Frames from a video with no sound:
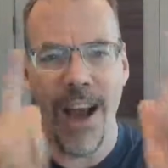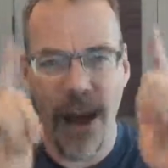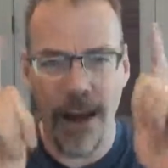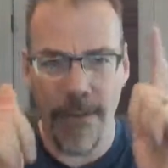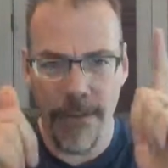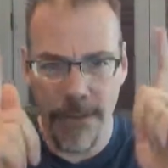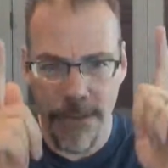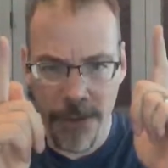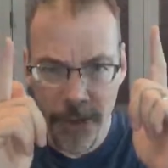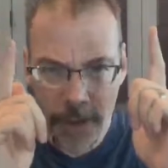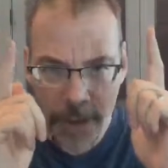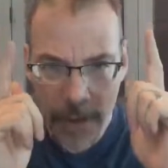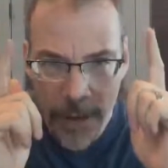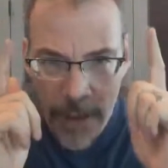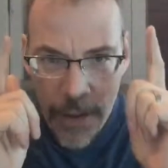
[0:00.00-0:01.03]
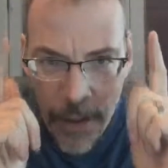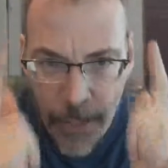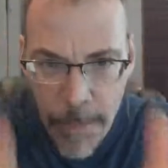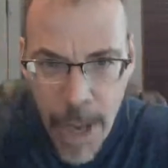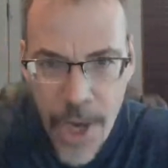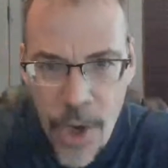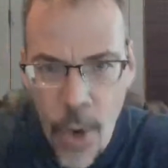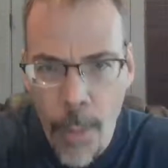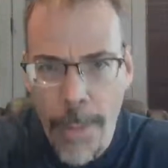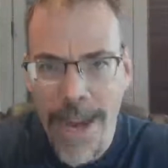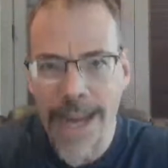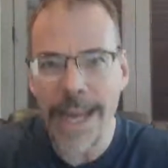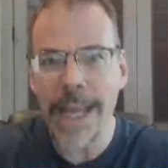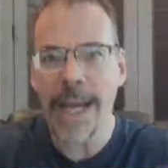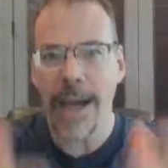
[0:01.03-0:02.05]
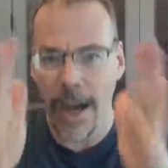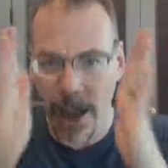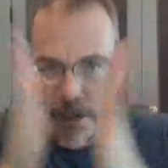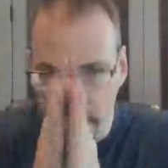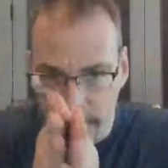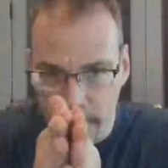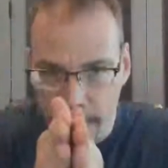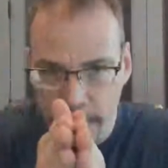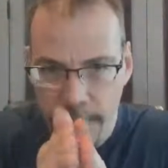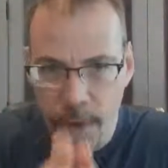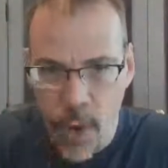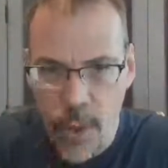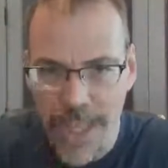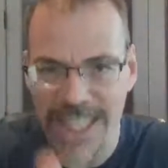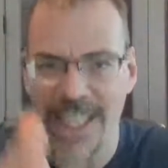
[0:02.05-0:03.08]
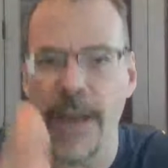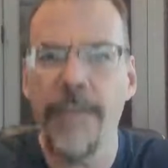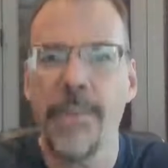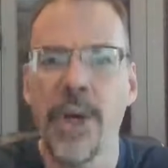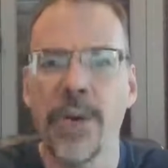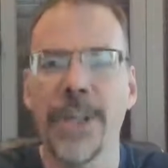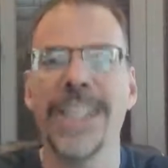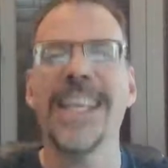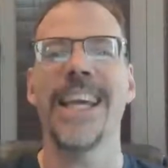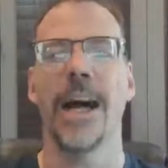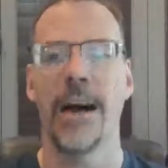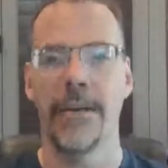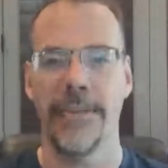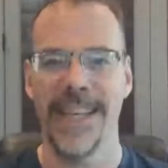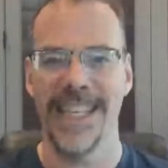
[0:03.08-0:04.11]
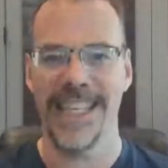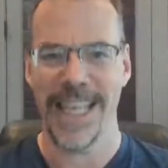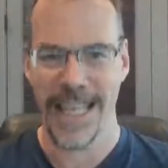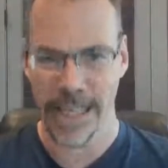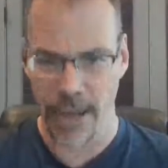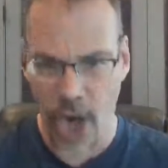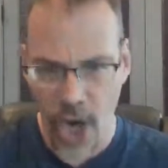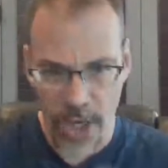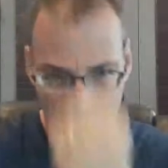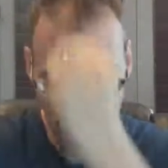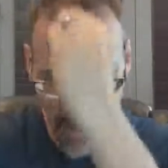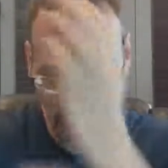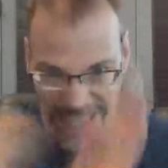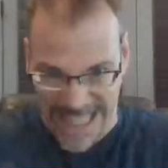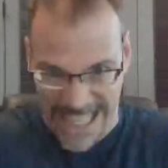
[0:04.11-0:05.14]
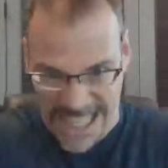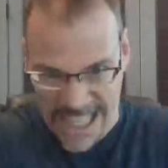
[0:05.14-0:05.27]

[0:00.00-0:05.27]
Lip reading: of monomania, of focus, of purity of intent, heart and mind.